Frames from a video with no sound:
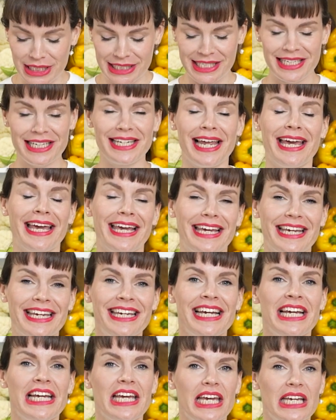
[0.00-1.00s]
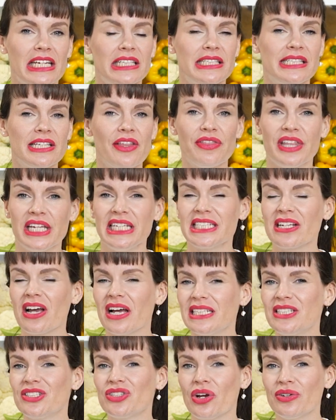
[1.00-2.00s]
recently is these
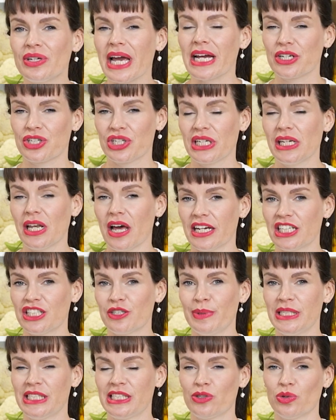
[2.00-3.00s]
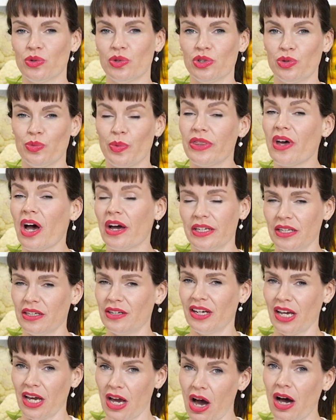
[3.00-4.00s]
guys don't actually like to be stored with
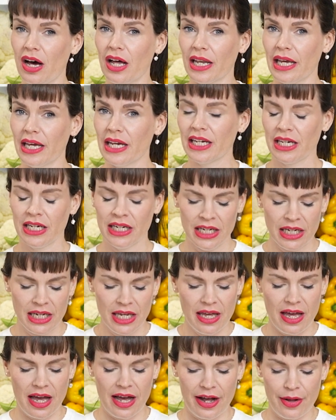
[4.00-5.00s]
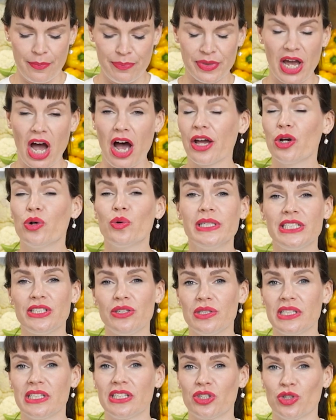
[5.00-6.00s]
onion and garlic. Um, I always
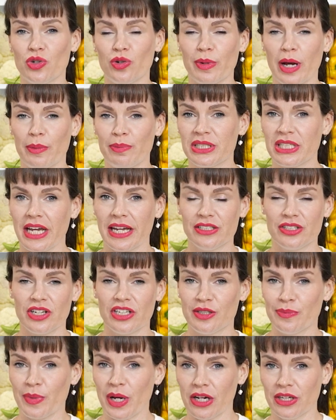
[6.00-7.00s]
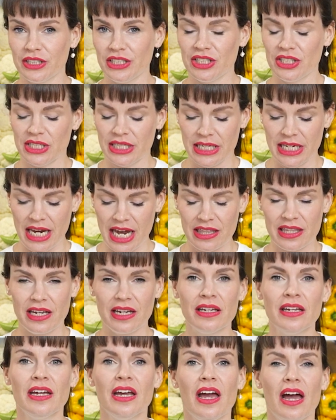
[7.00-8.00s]
used to store my potatoes and my onion
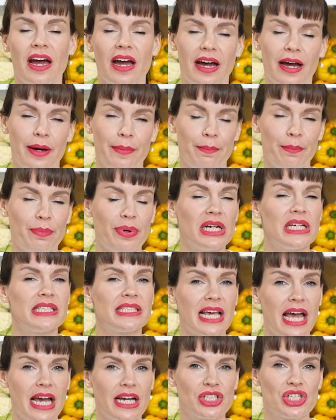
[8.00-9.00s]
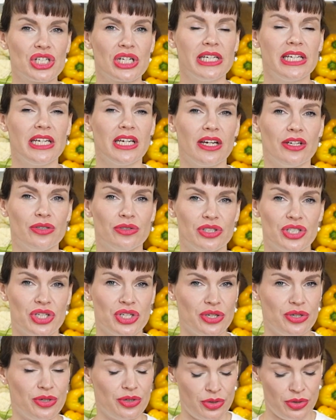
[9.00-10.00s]
together, um, but it's actually going
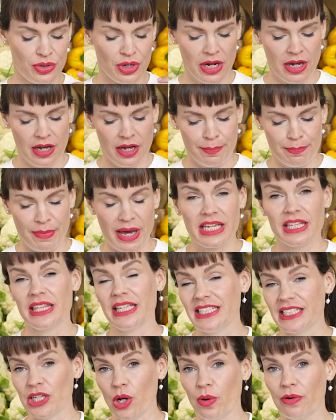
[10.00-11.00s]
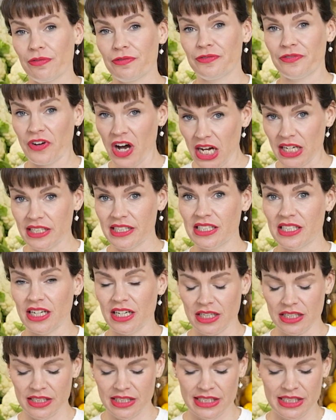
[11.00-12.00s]
to make these go off
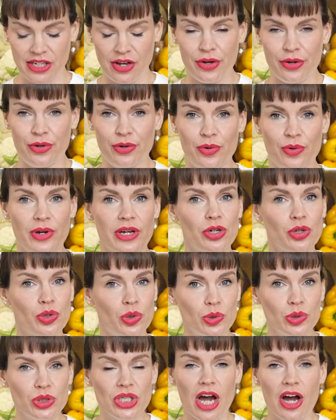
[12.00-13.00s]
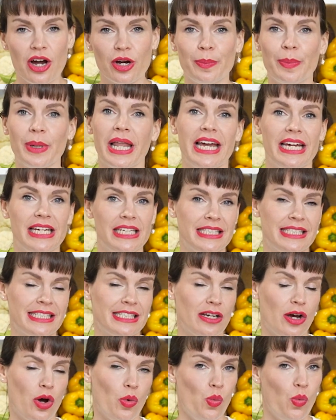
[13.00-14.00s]
faster. So cool dark
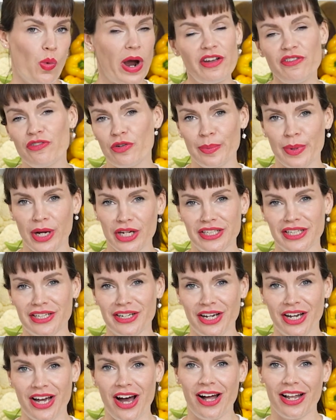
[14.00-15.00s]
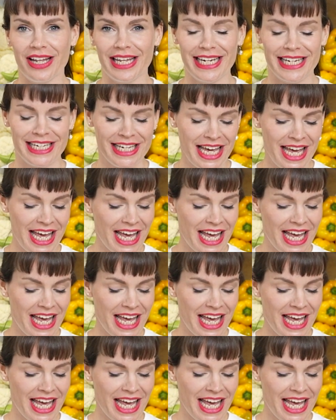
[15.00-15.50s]
place, away from onion and garlic,